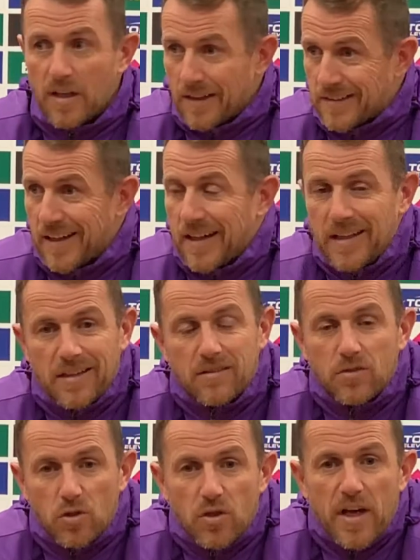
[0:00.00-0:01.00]

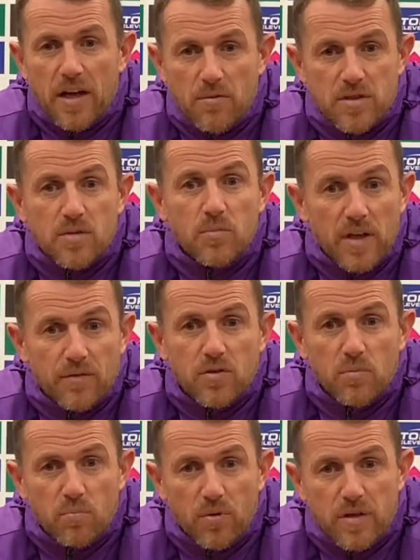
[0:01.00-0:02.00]
attacking good areas than we have
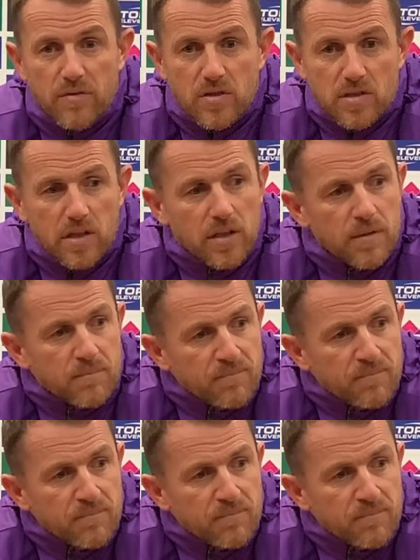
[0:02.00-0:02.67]
done previously,